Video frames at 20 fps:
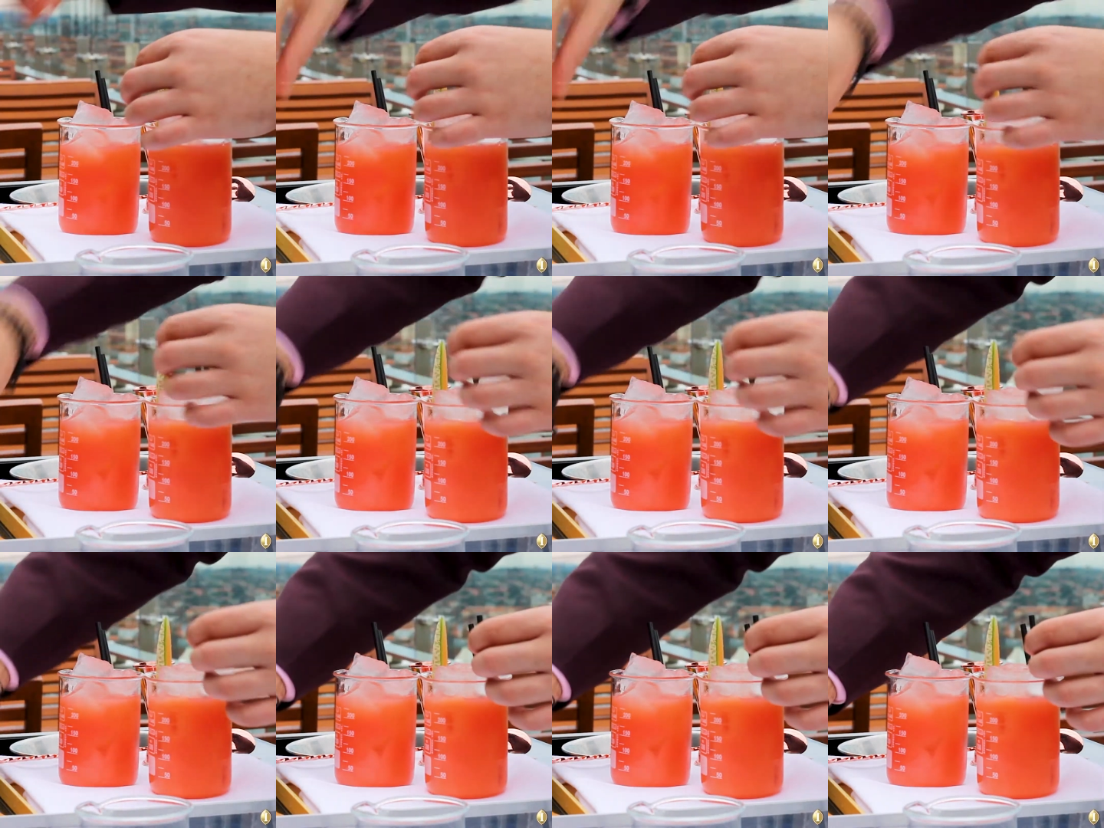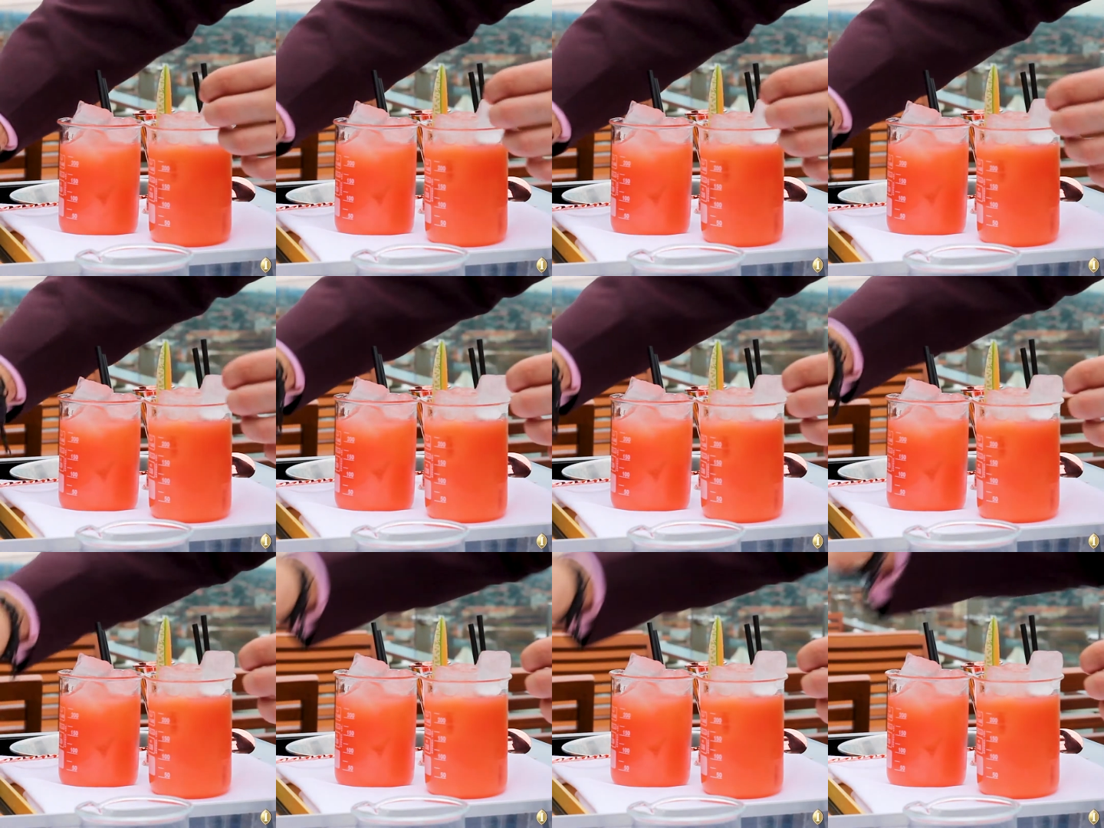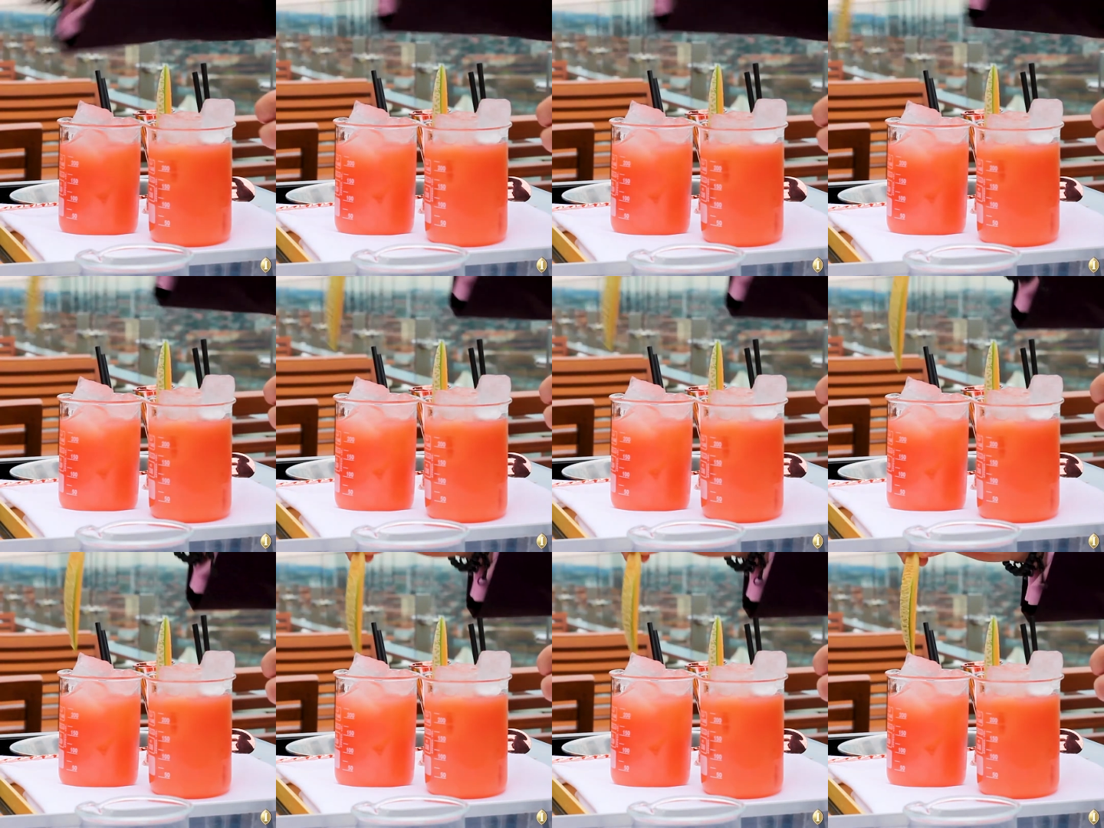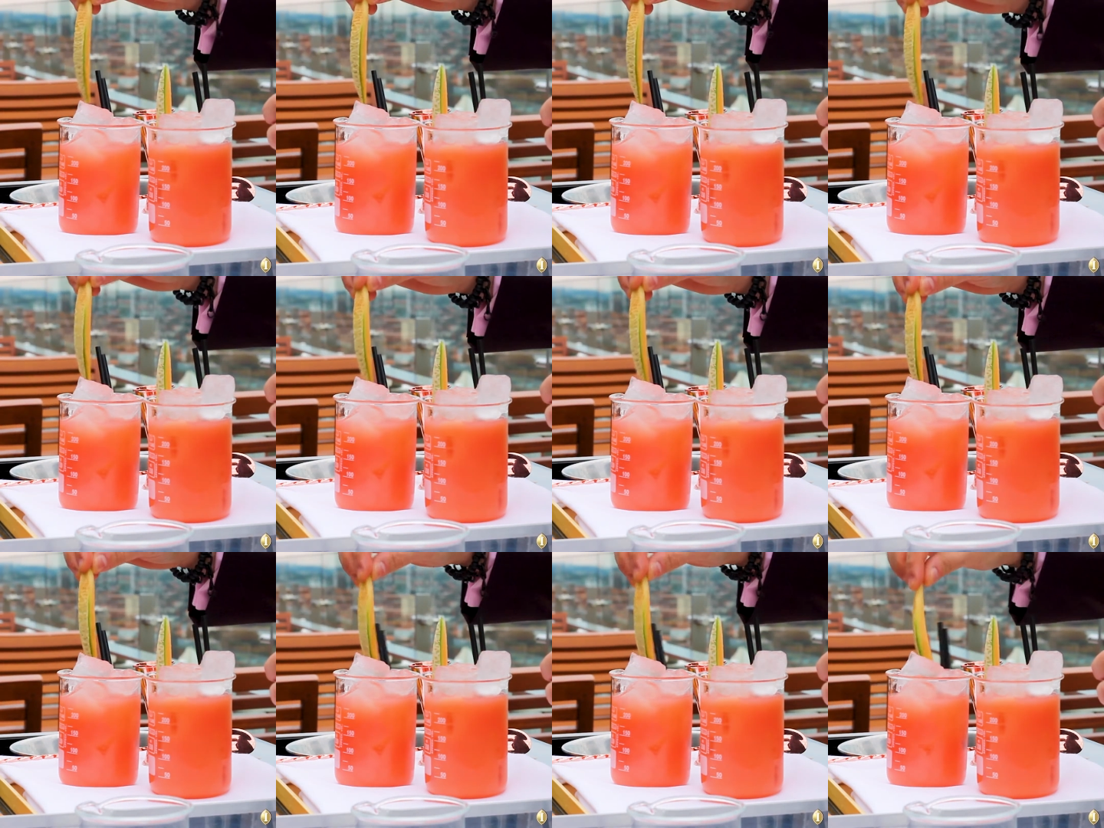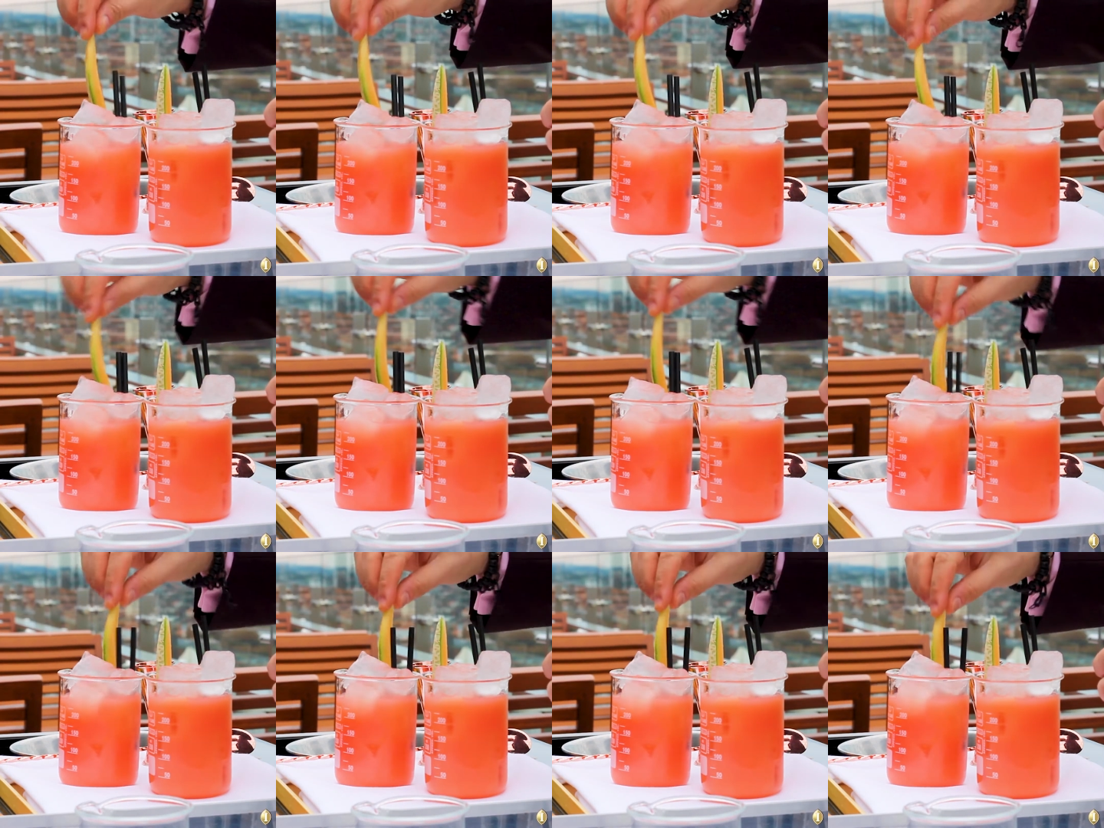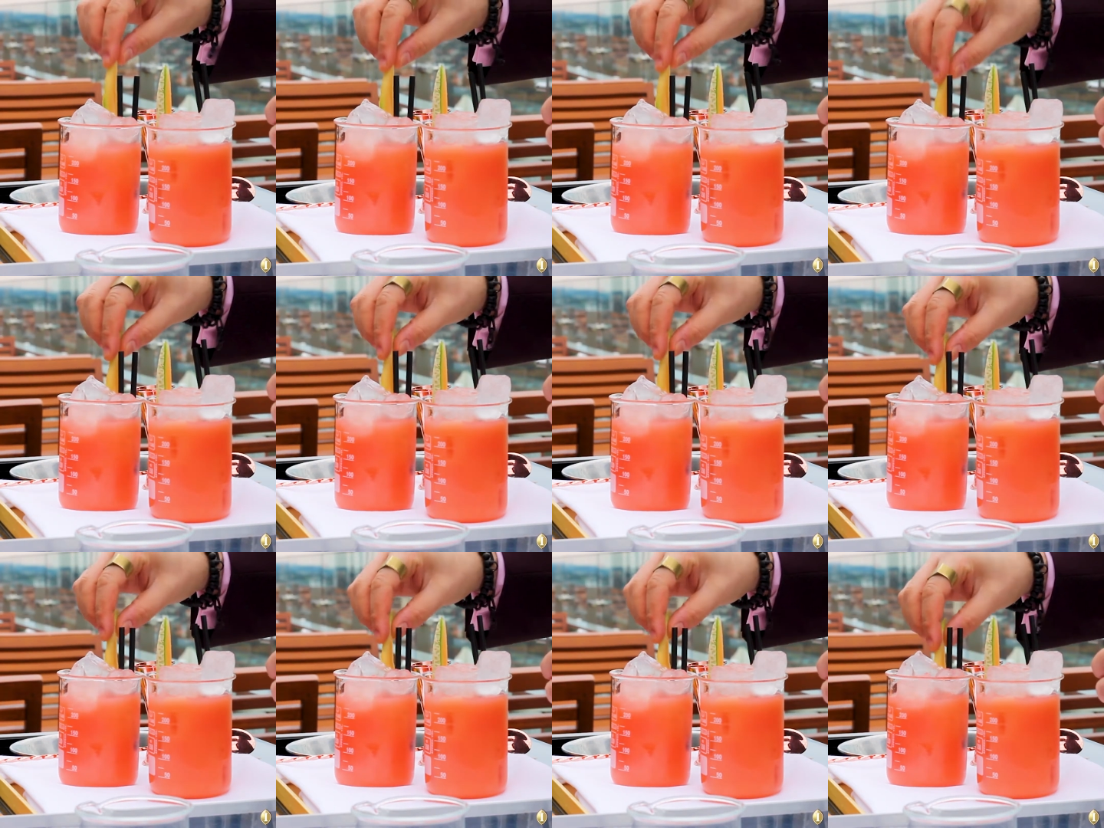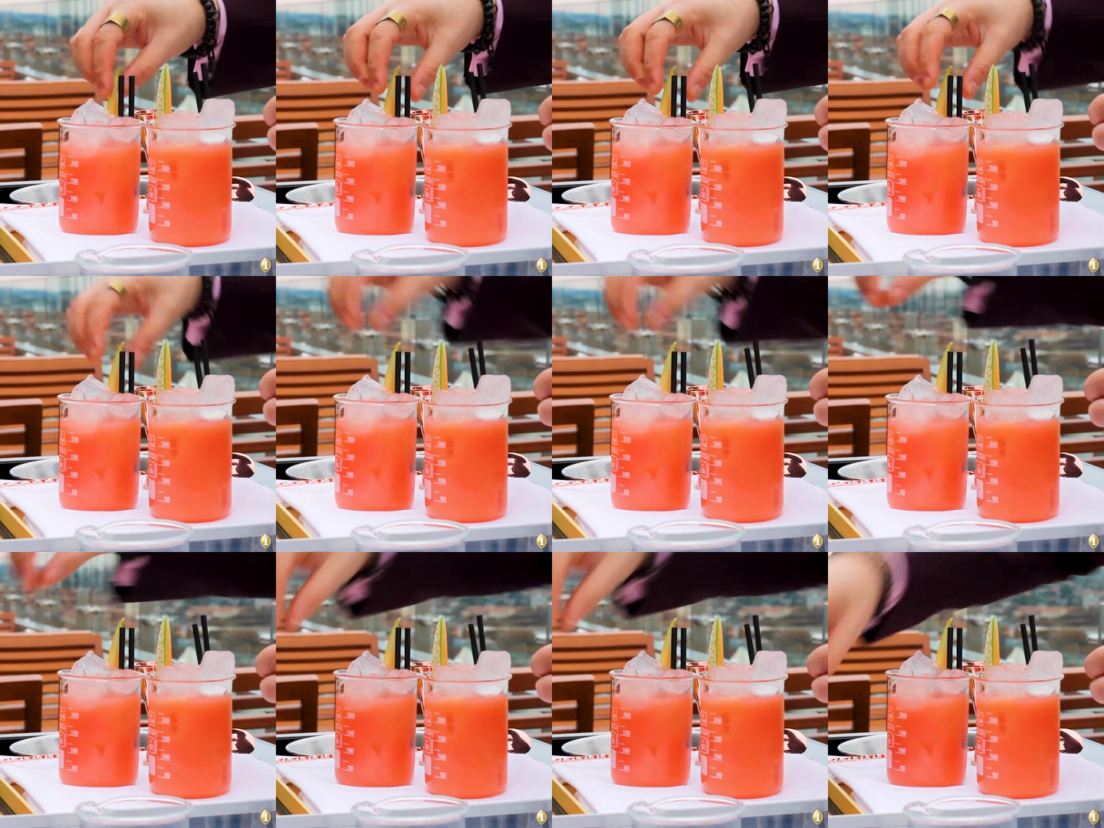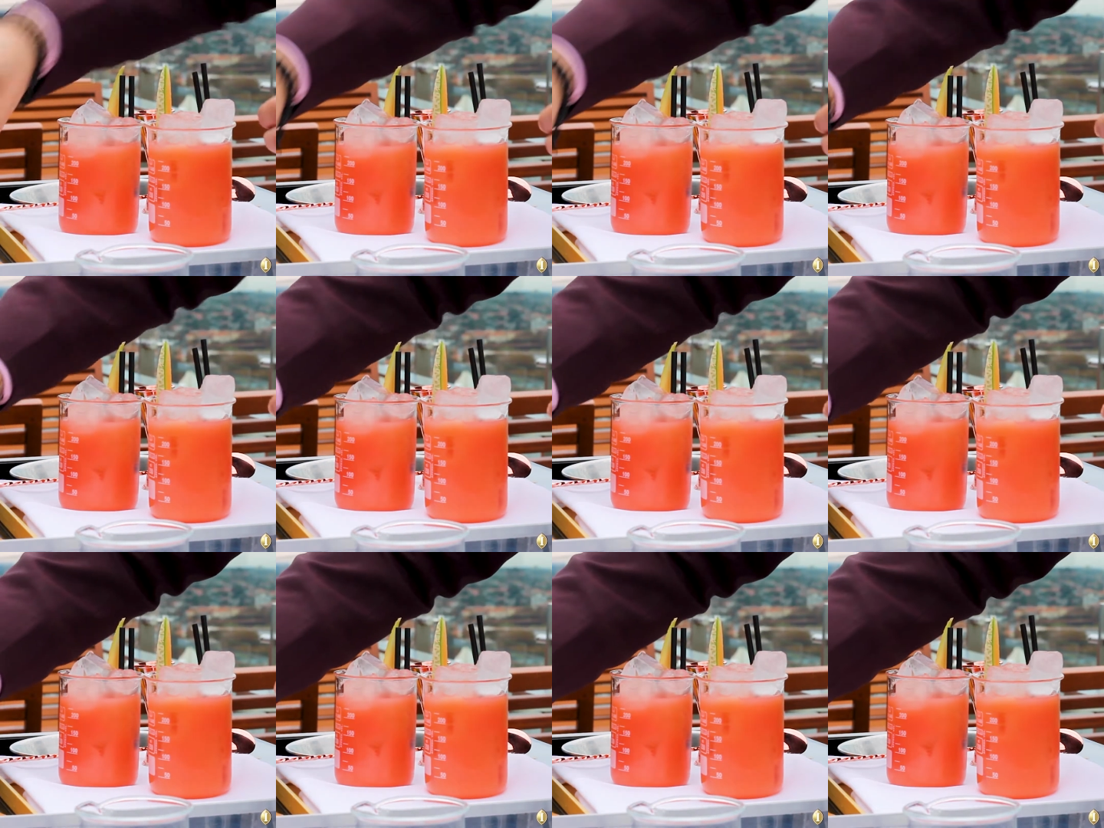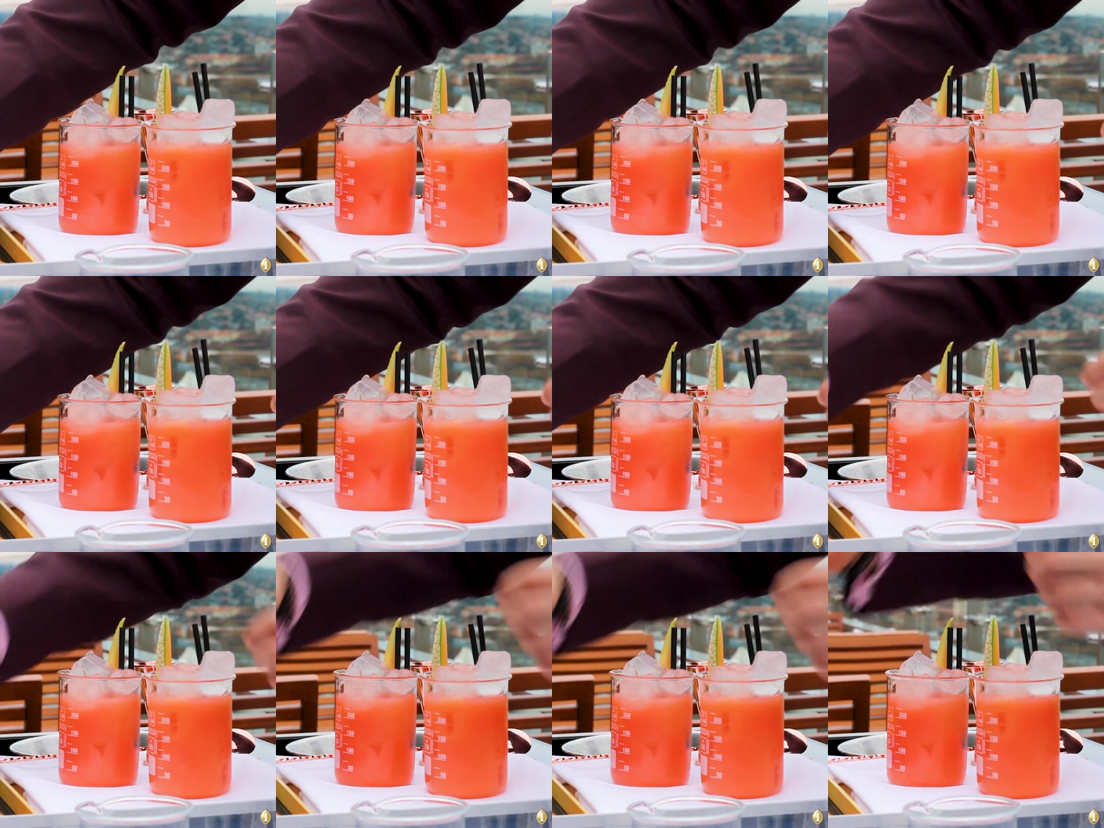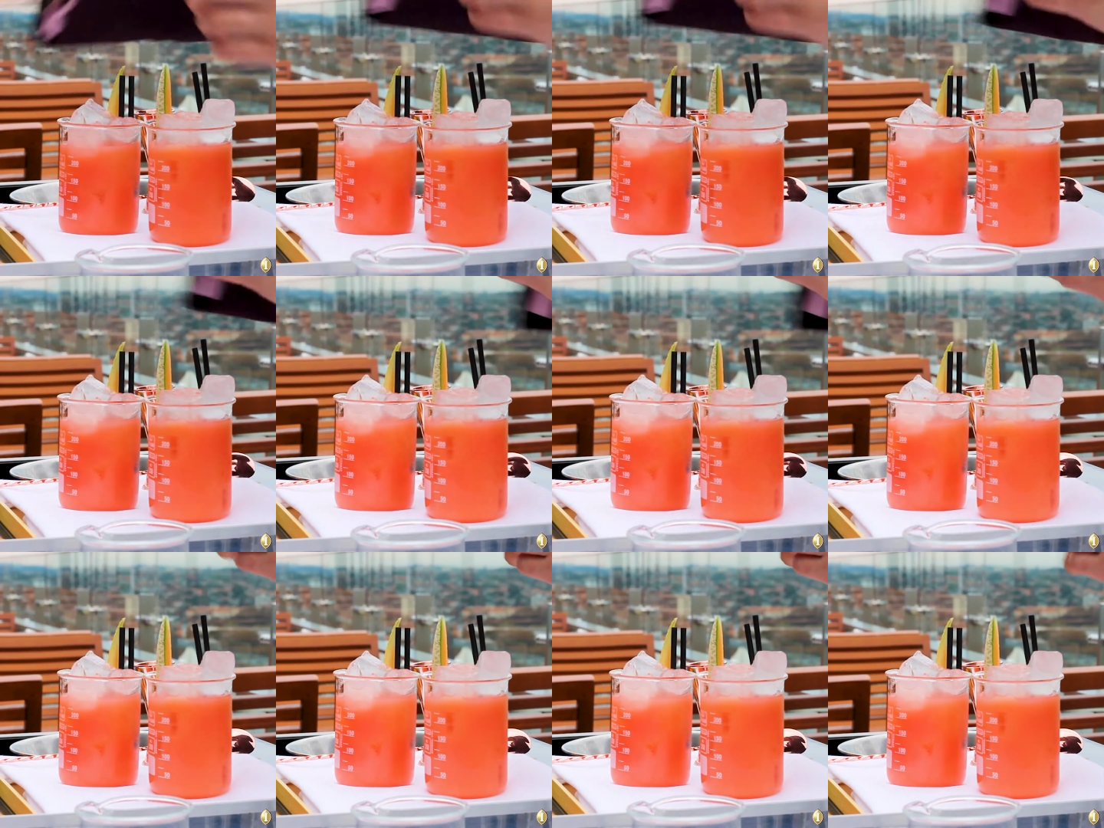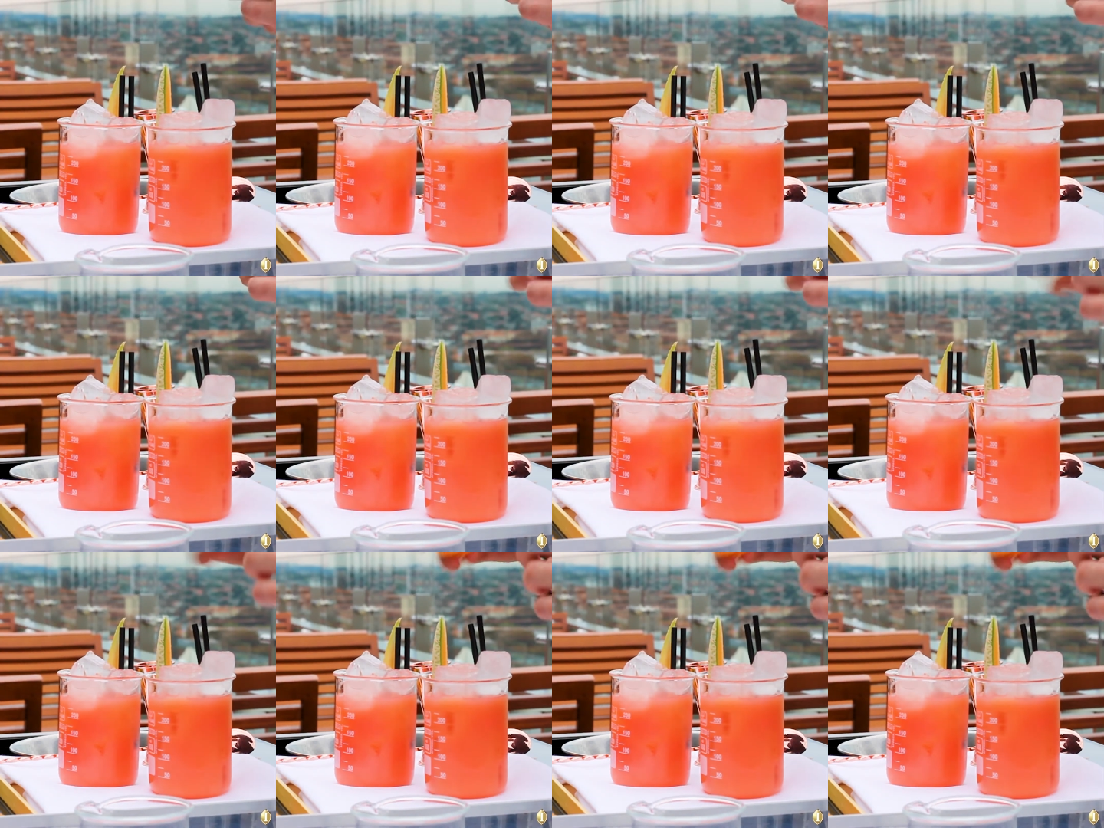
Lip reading: No face is visible, so there are no lips to read.